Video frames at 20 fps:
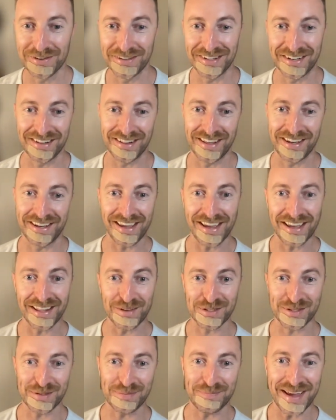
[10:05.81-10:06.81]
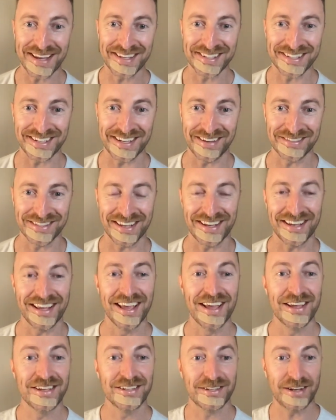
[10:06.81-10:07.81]
And they're like, yeah, that was amazing. I was like,
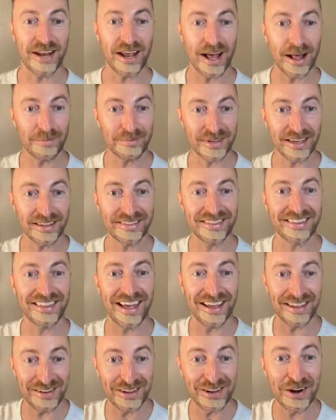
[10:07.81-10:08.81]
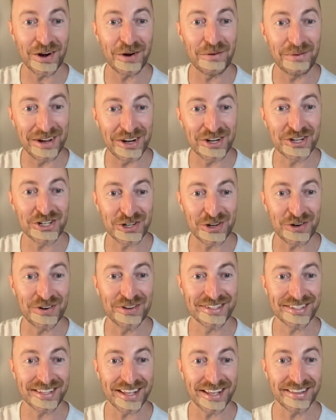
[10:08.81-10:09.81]
so it helped get that,
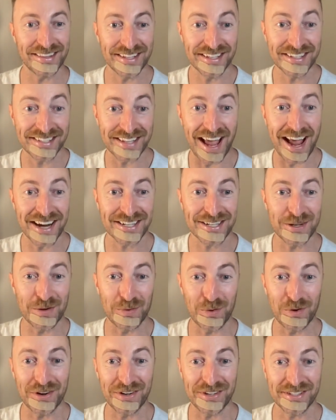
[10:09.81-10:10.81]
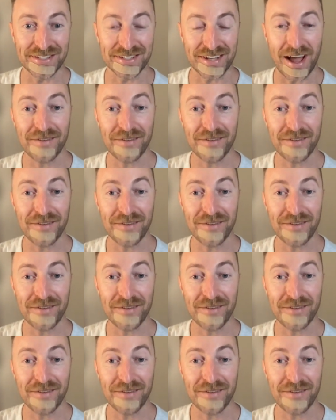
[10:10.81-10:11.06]
reassurance that this actually works.